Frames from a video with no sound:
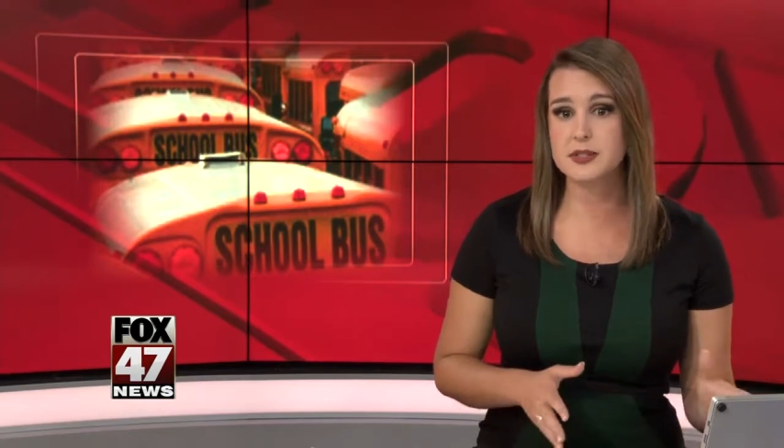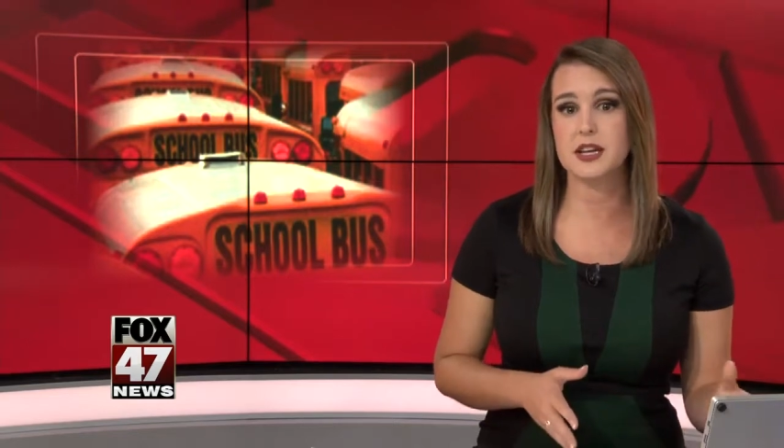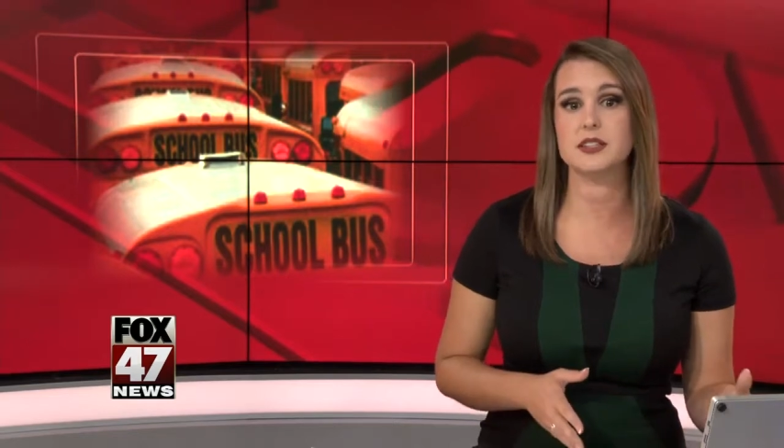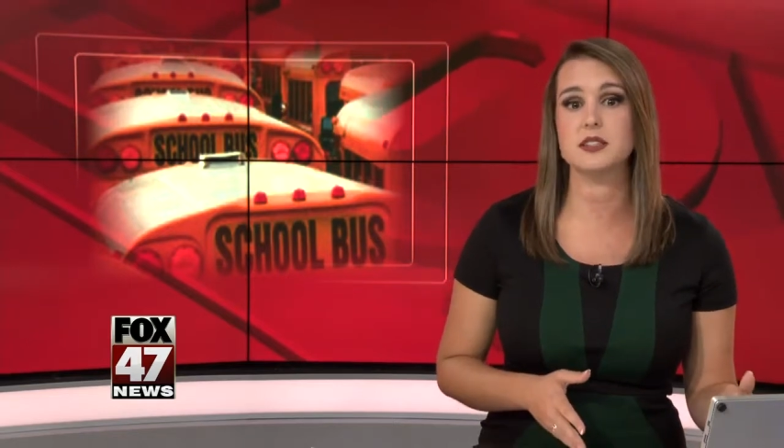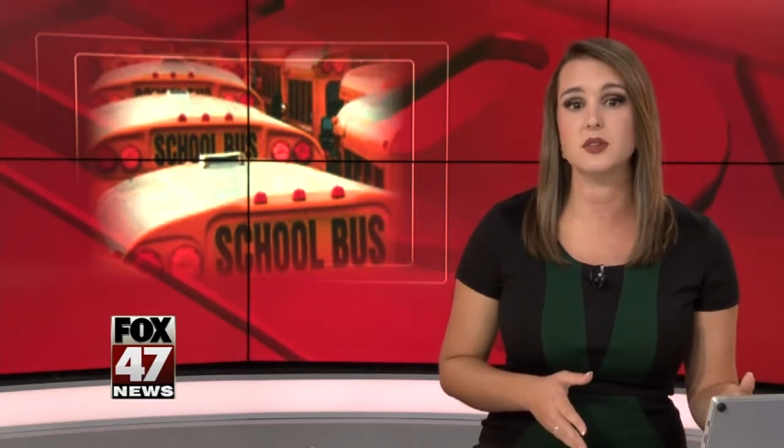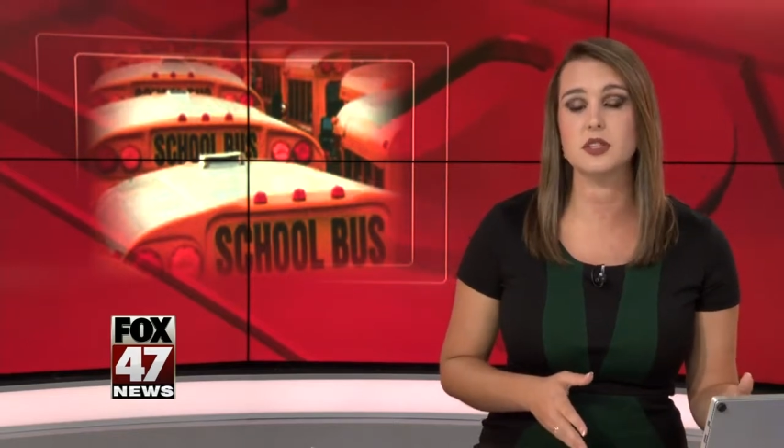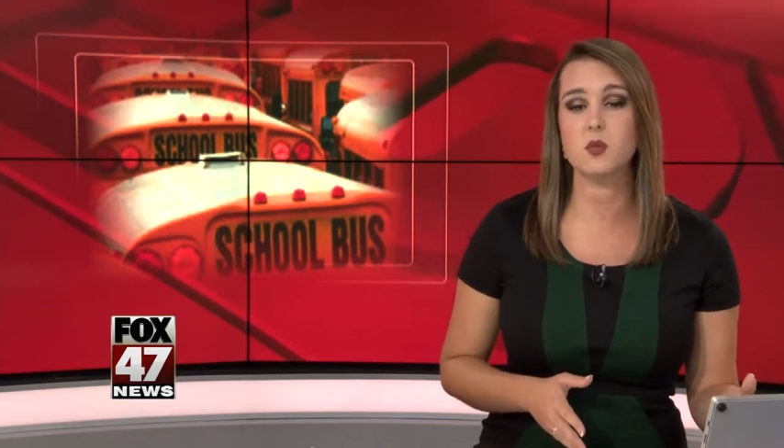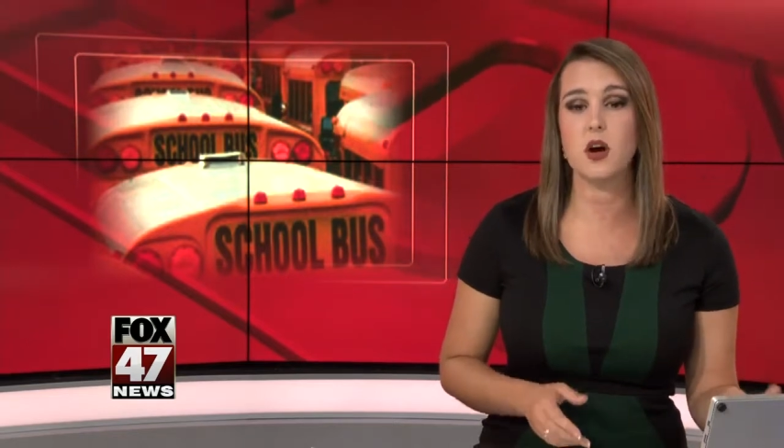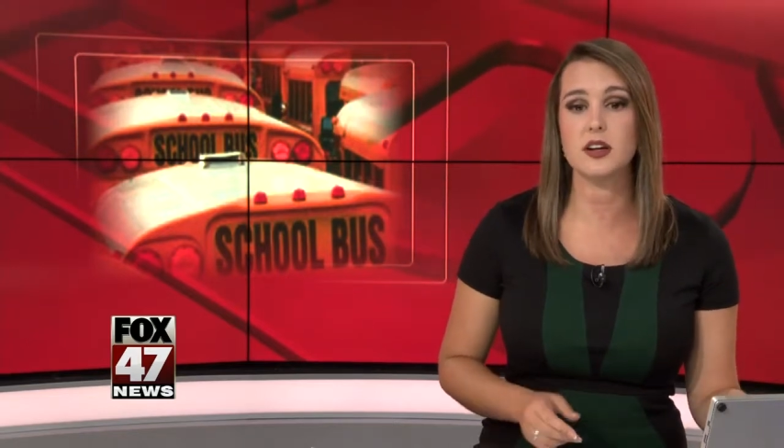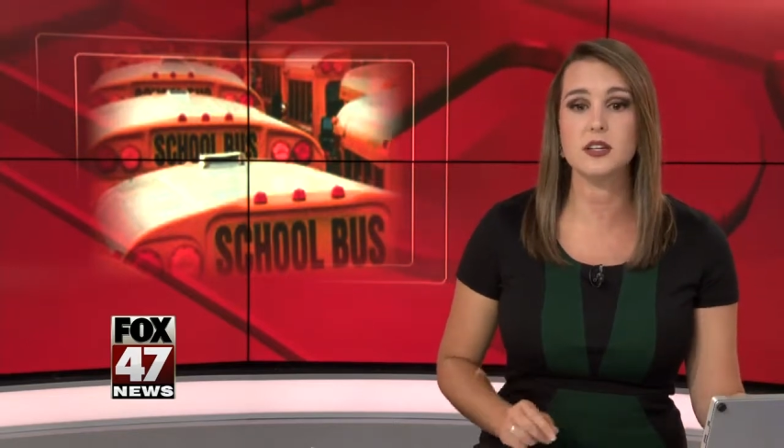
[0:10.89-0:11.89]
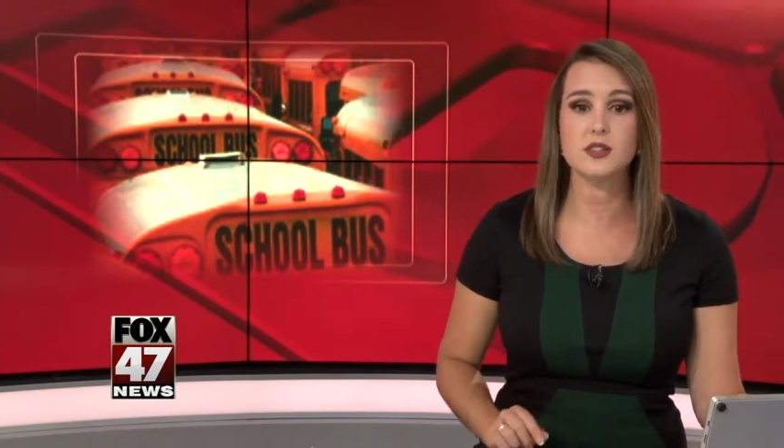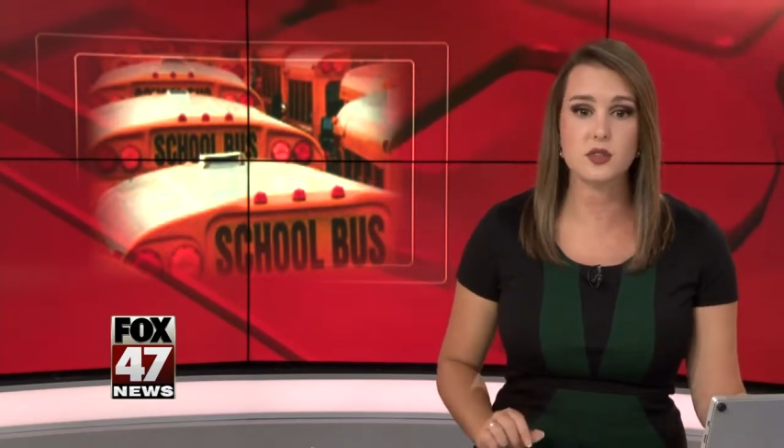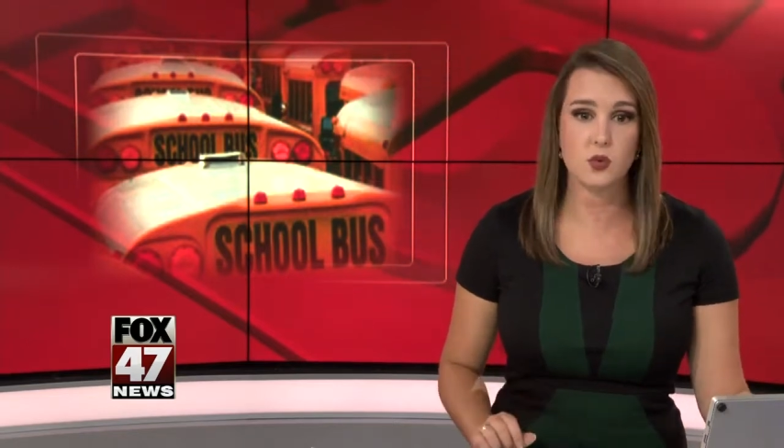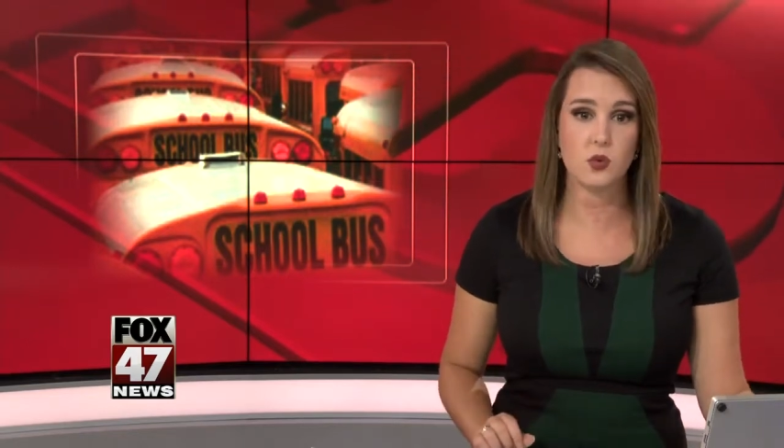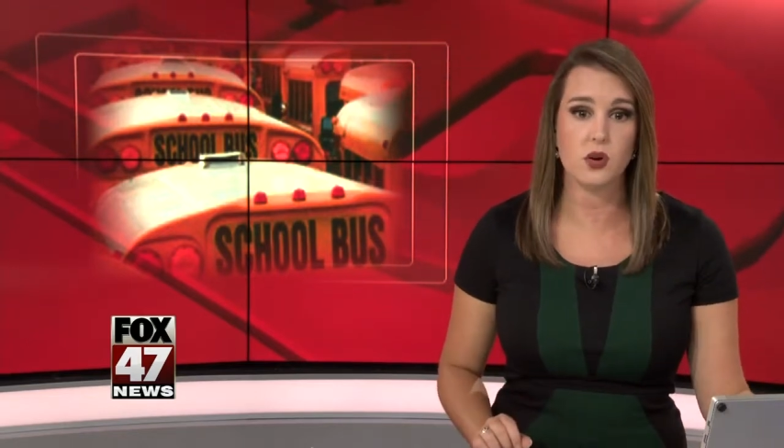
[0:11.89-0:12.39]
to protect students walking to
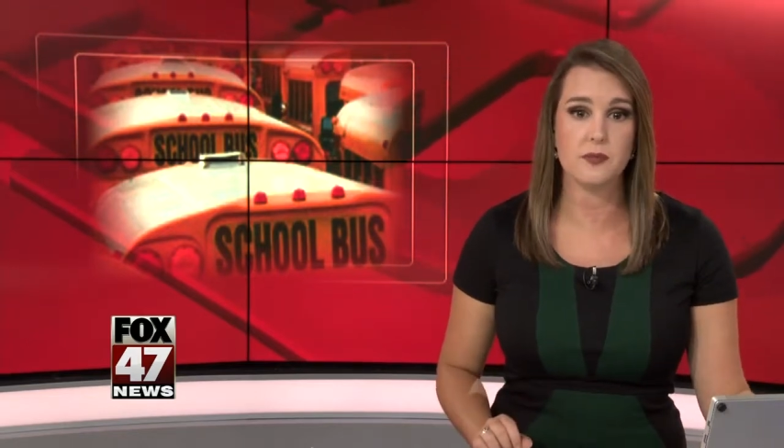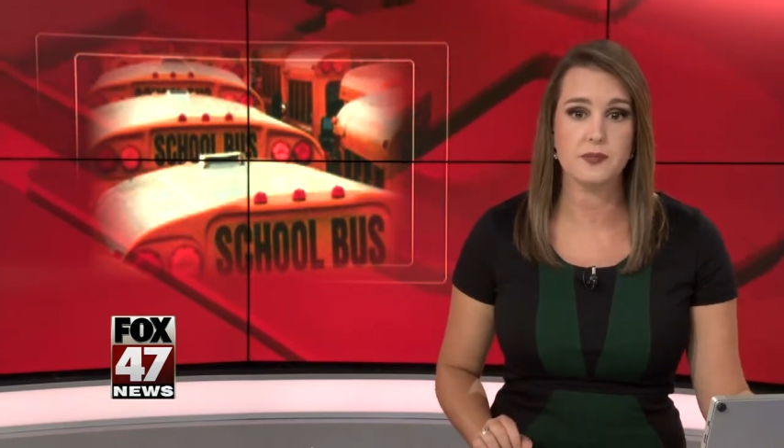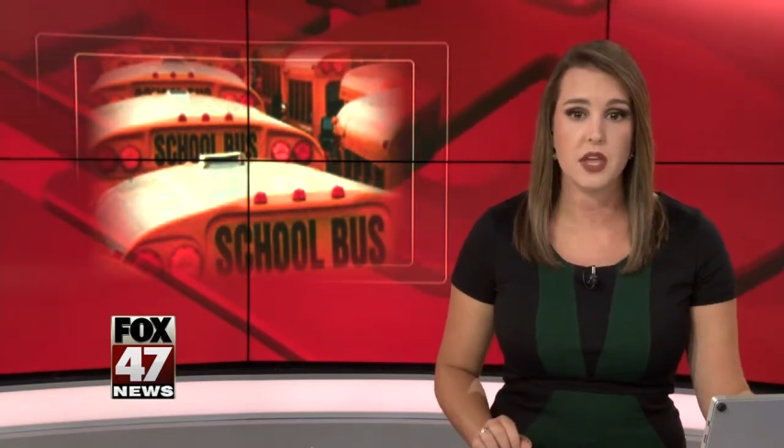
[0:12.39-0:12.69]
school.